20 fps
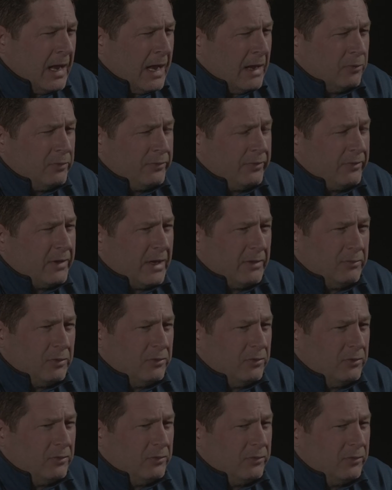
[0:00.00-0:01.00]
and I, I, was the
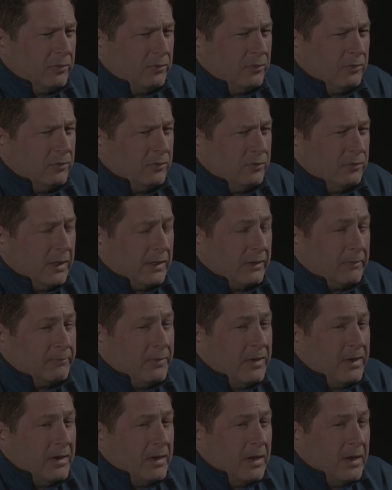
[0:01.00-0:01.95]
type of dude too, dude. Like,